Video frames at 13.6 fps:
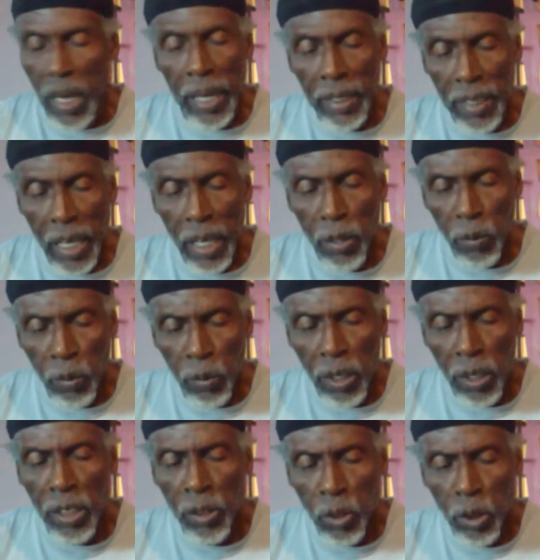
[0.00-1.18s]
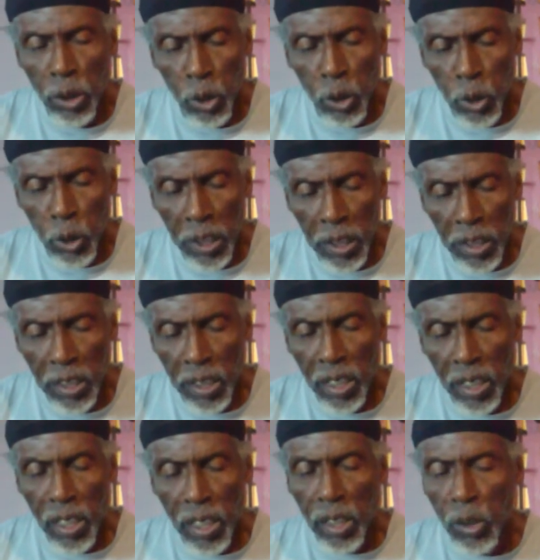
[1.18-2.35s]
And then we could use 3.
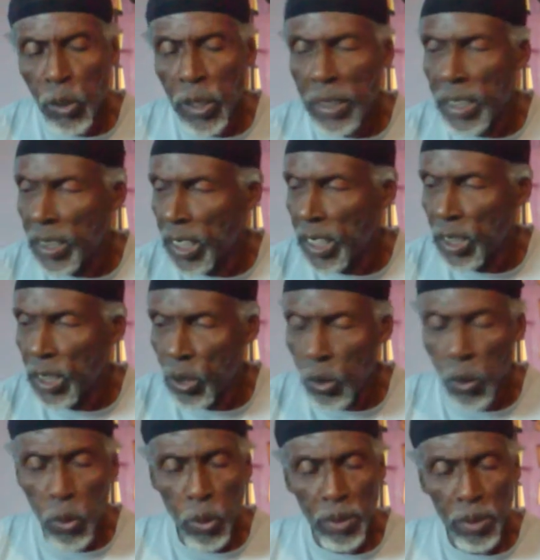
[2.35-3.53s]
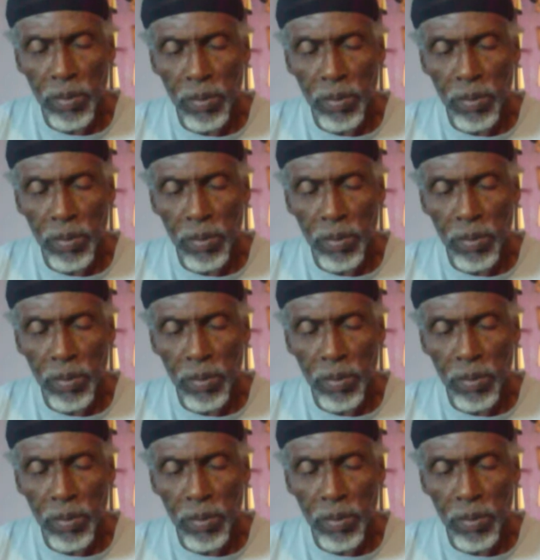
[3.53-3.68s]
3 into 6, 2.